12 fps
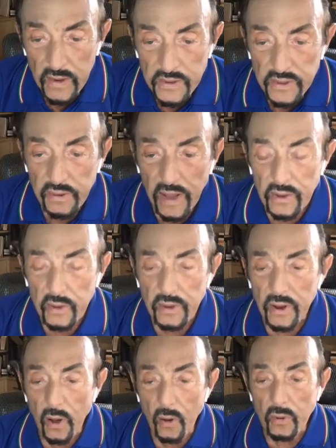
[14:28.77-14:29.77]
so that you
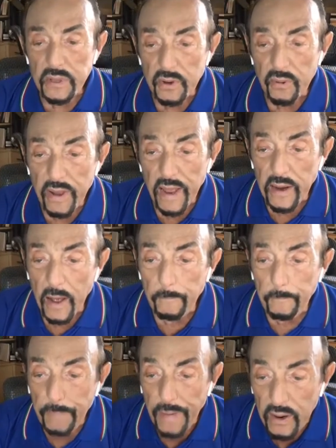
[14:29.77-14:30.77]
can always create a
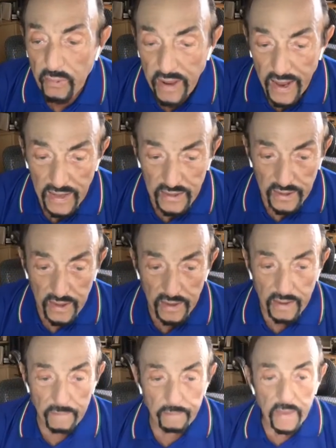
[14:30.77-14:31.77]
better
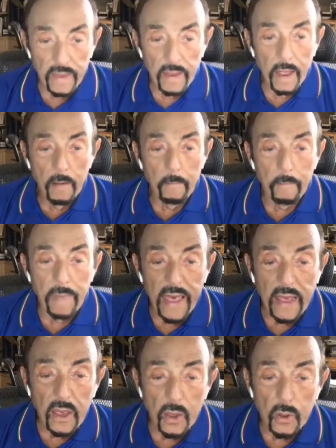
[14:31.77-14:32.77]
reality.
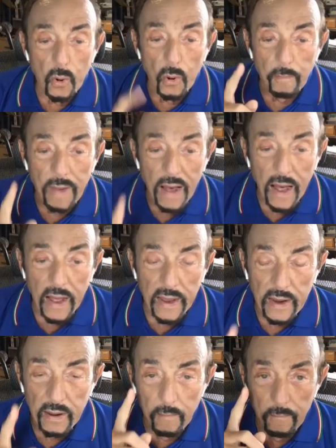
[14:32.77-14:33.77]
Make your mind